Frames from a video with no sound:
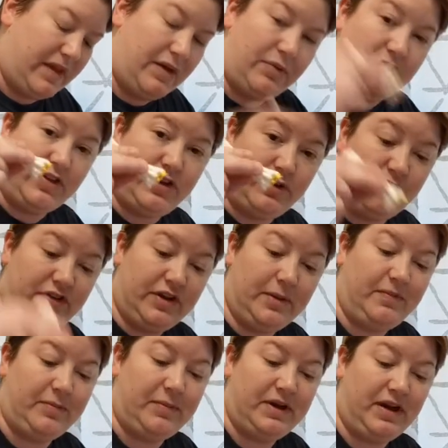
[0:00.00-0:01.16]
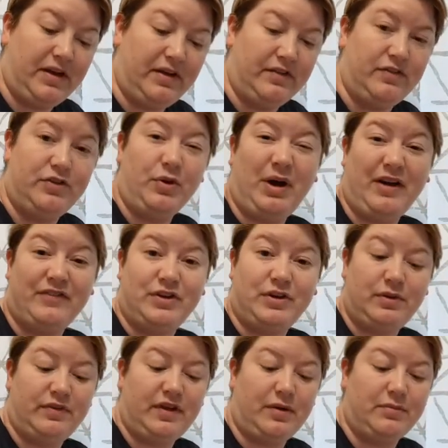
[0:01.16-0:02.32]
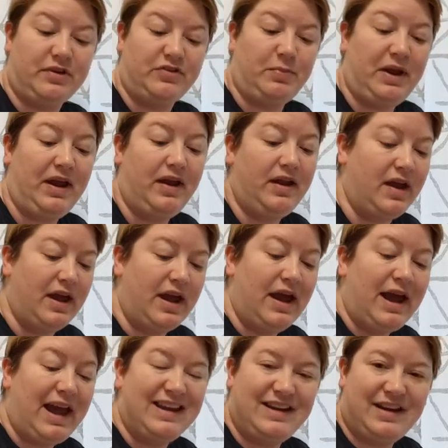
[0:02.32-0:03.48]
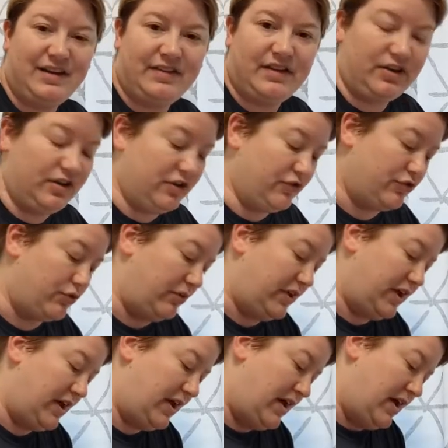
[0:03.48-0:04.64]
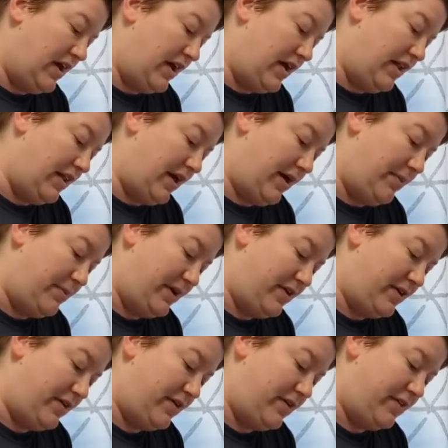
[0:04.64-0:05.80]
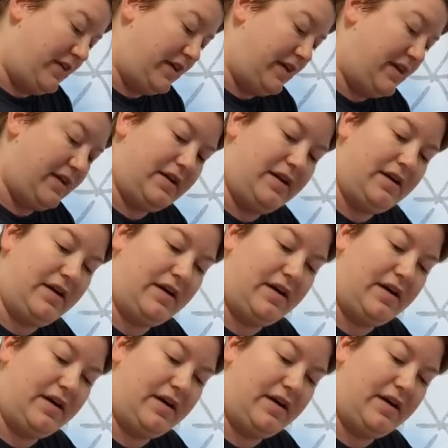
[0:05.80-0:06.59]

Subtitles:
with Q-tips because you don't have to use that much paint, and kids can control it a lot better than